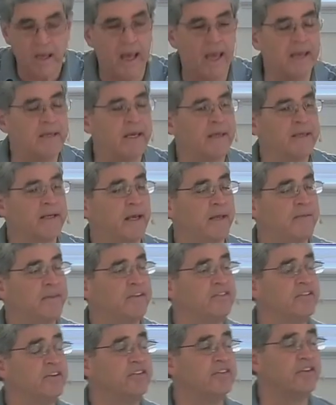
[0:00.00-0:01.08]
And
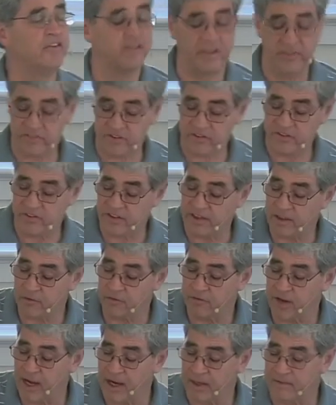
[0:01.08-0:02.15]
this is the
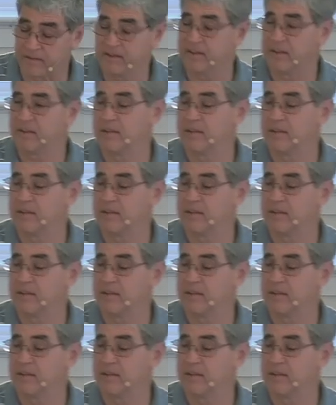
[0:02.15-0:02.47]
effect.